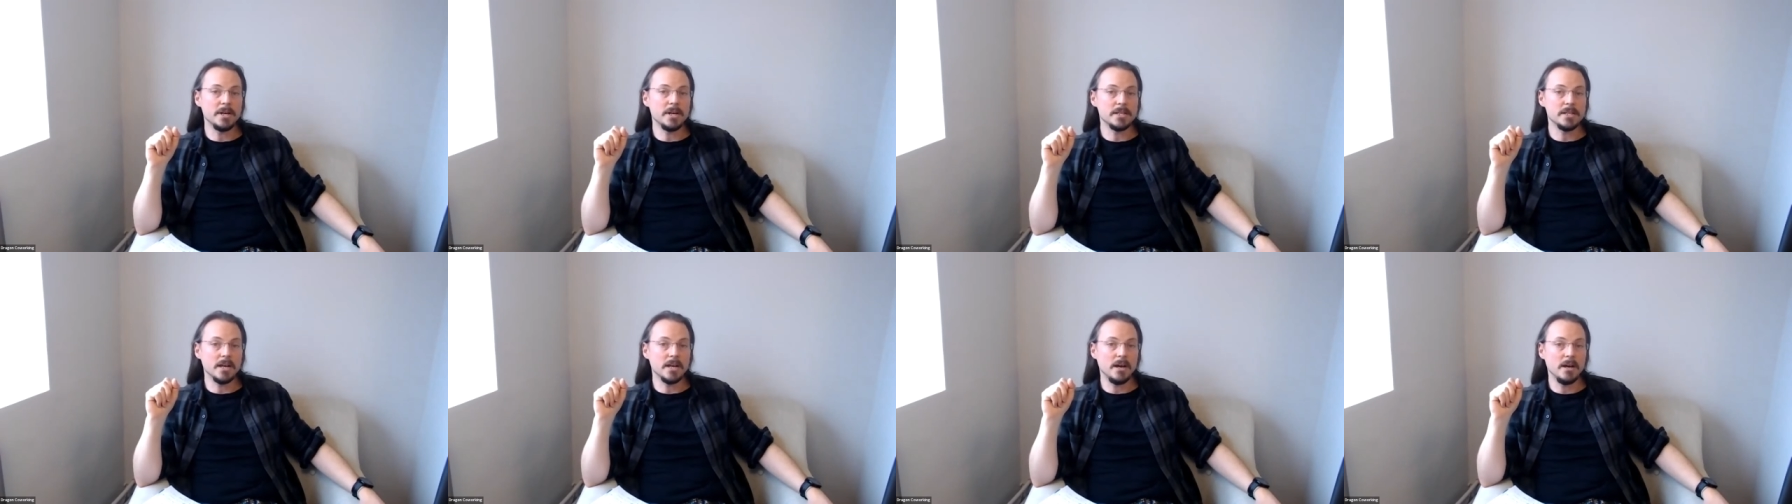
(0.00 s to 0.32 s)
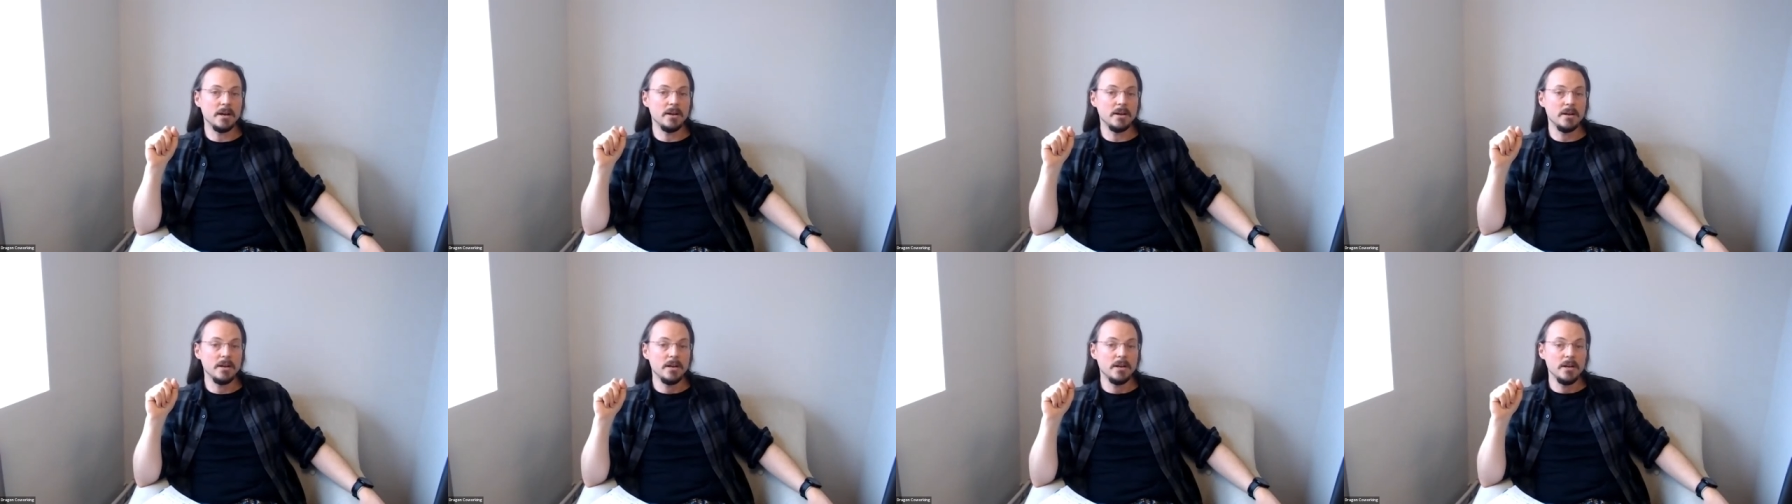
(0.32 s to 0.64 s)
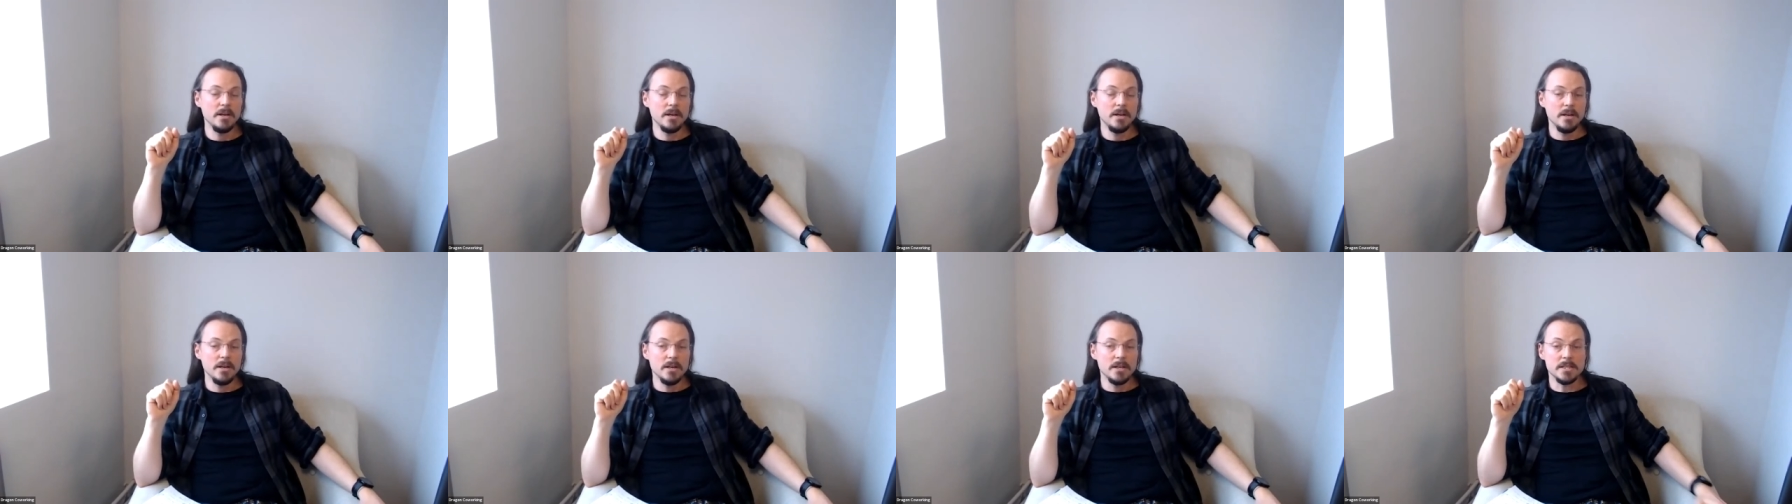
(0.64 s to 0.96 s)
go.
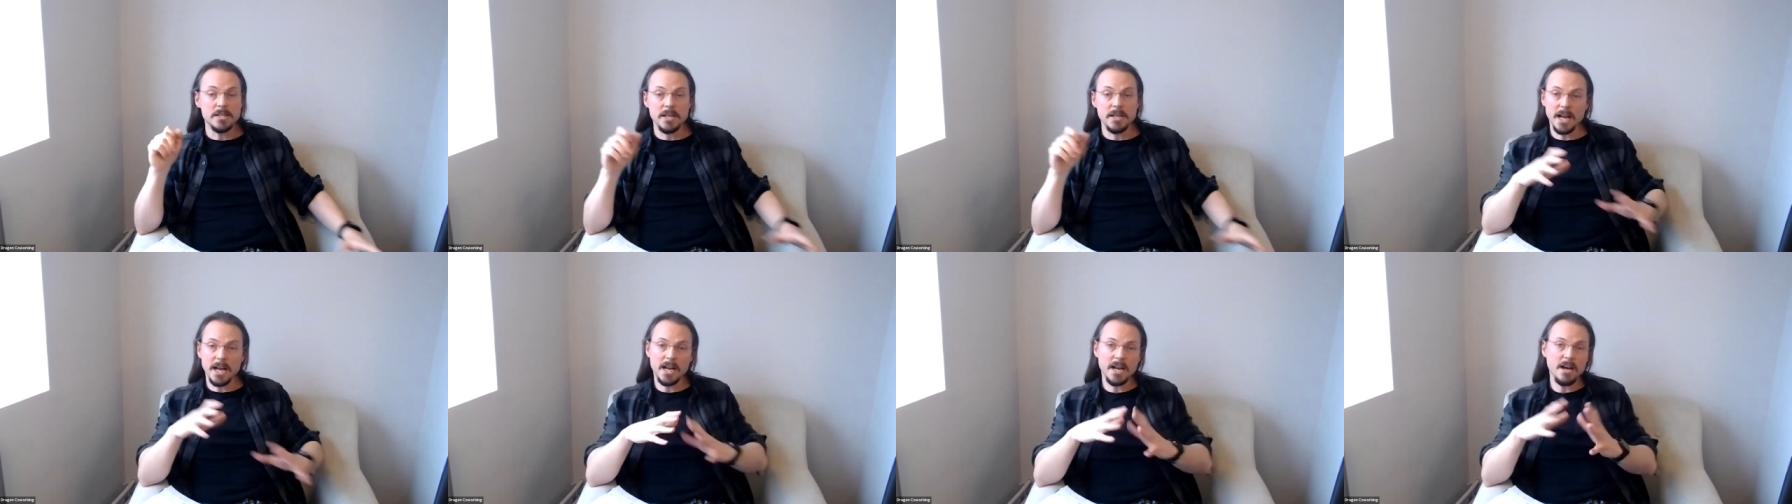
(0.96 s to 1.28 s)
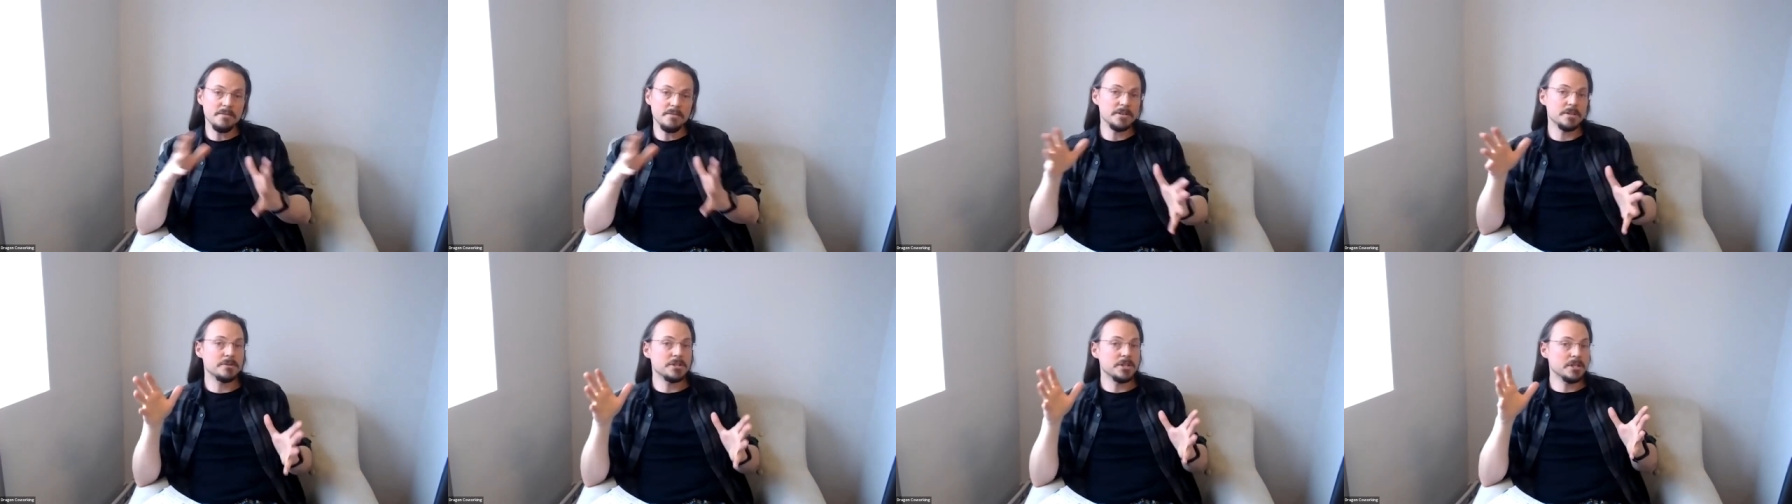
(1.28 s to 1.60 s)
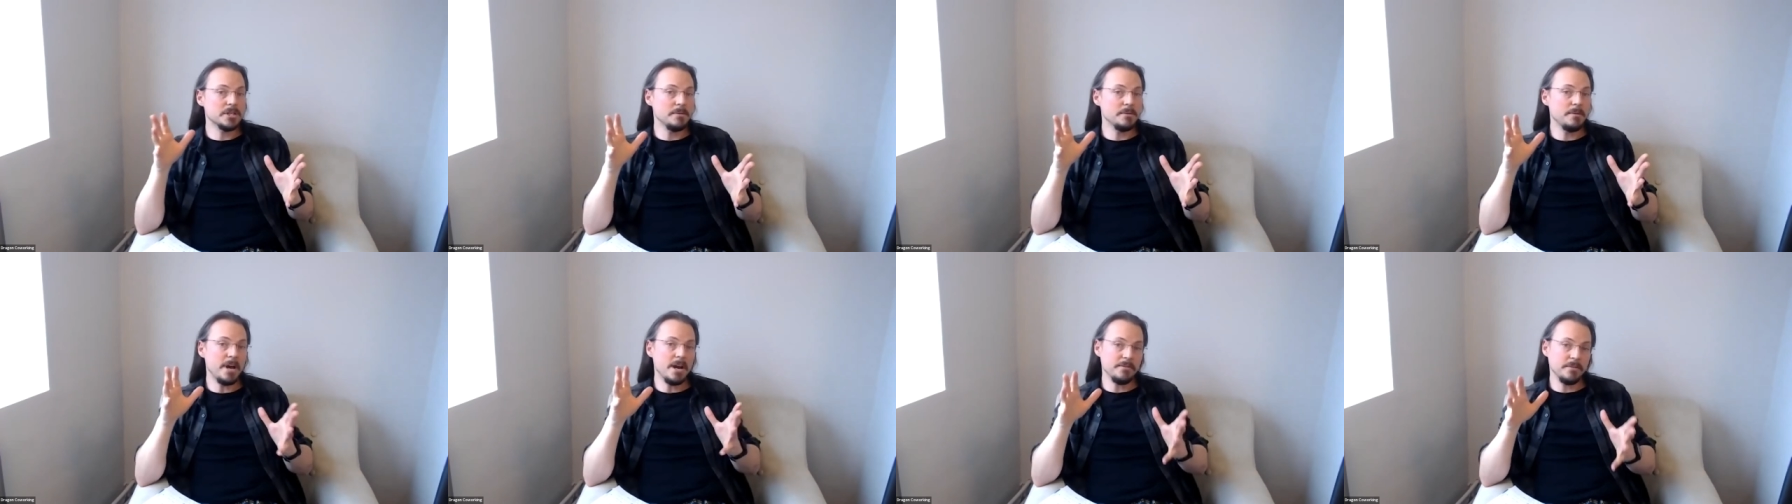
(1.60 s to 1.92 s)
So that covers
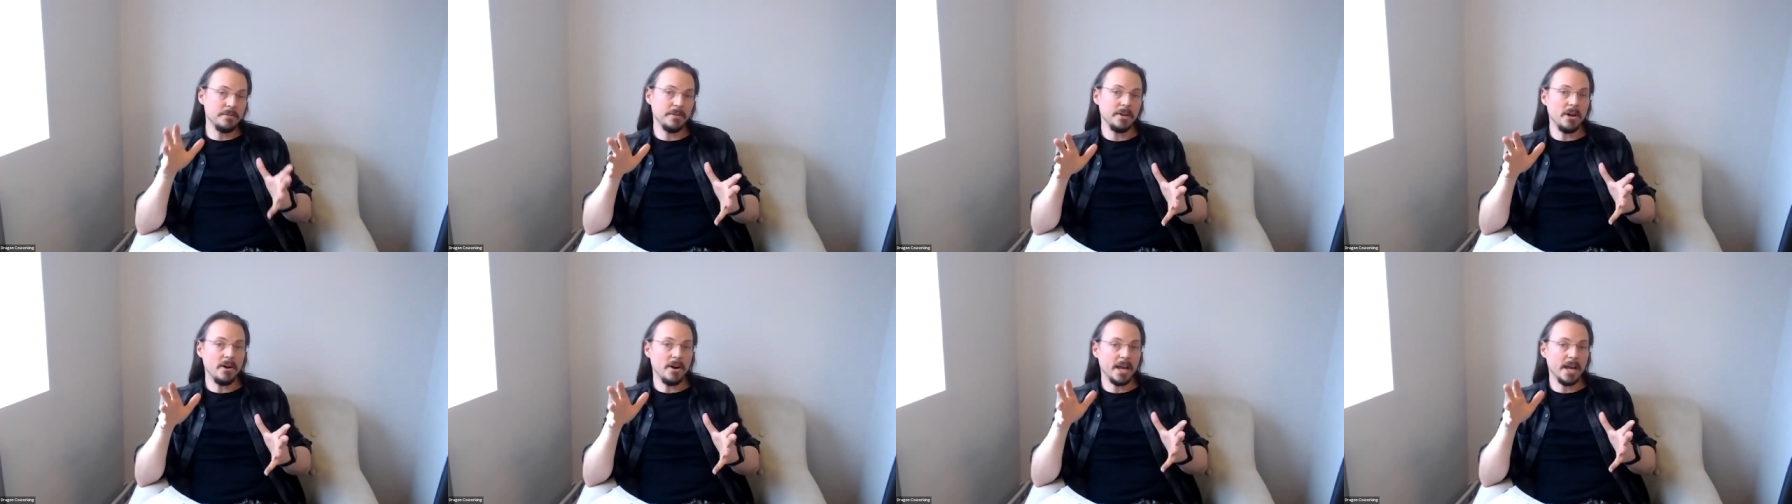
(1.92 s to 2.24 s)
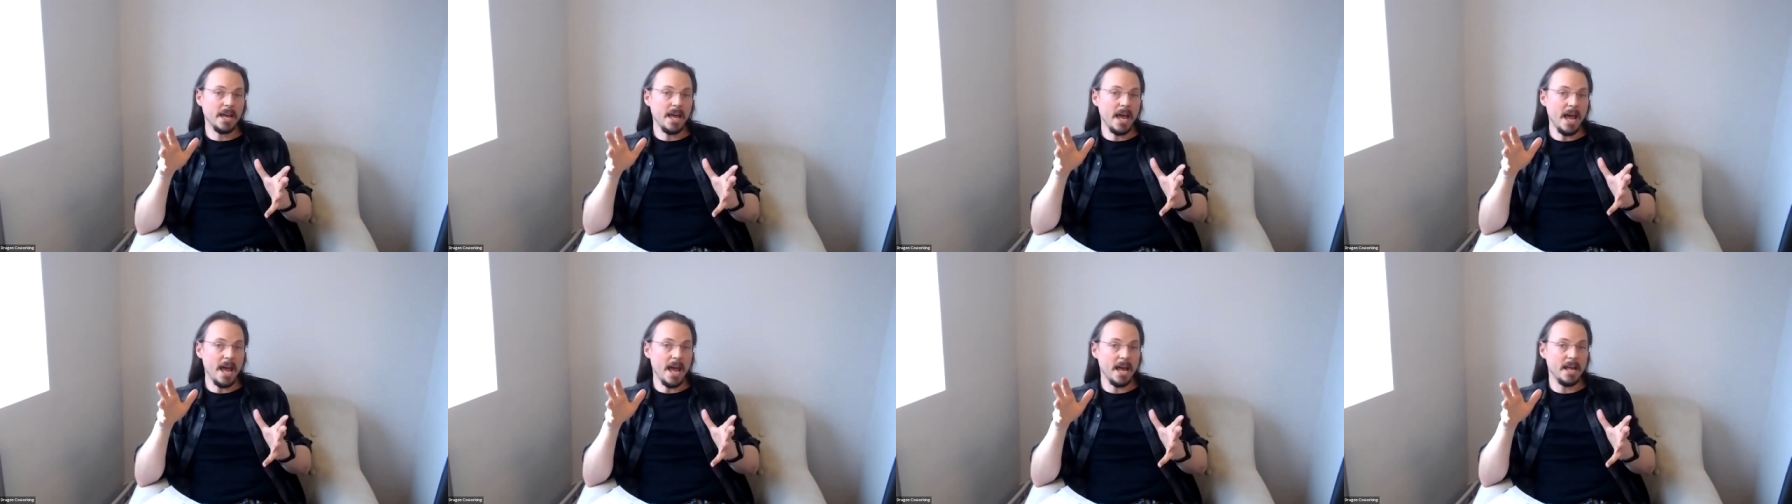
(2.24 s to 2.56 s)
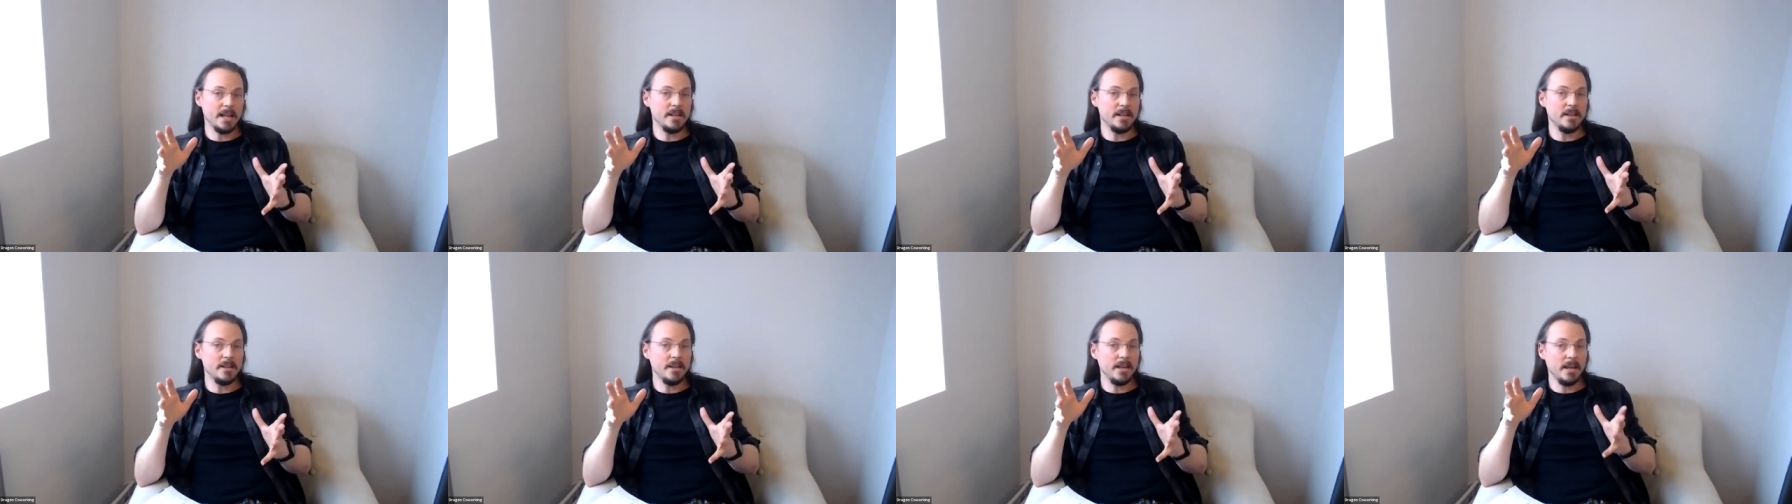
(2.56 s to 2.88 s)
just about everything I
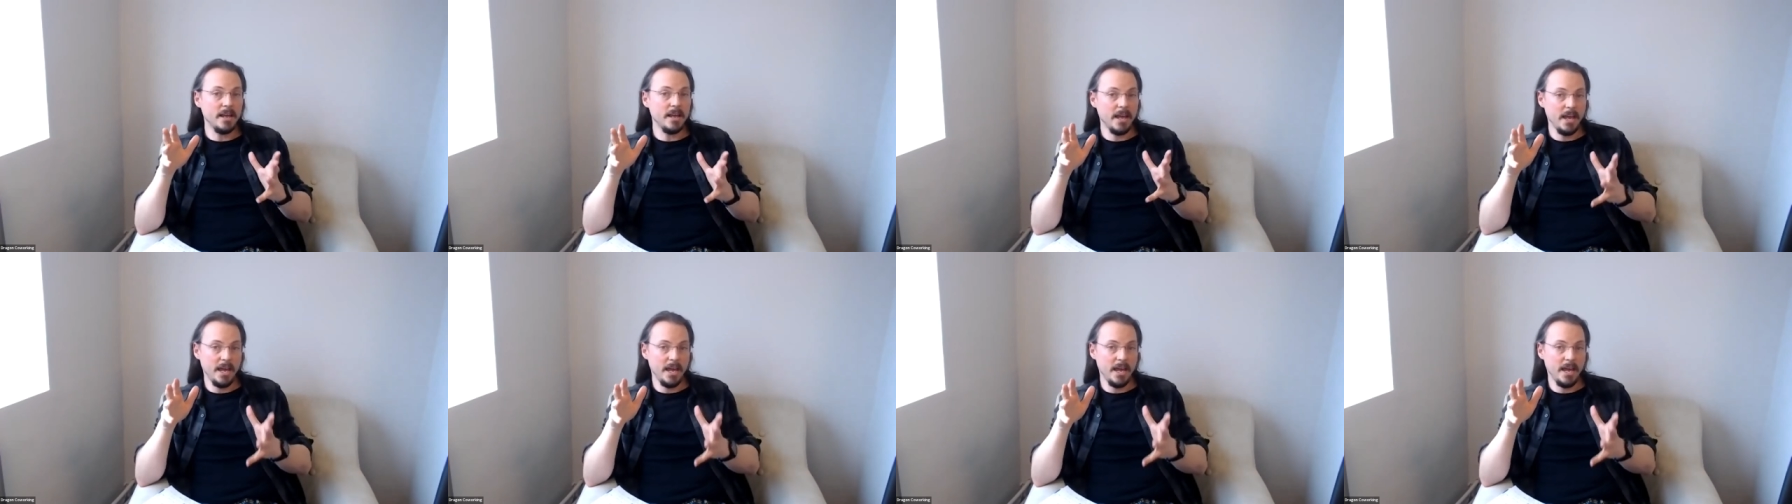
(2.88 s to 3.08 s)
can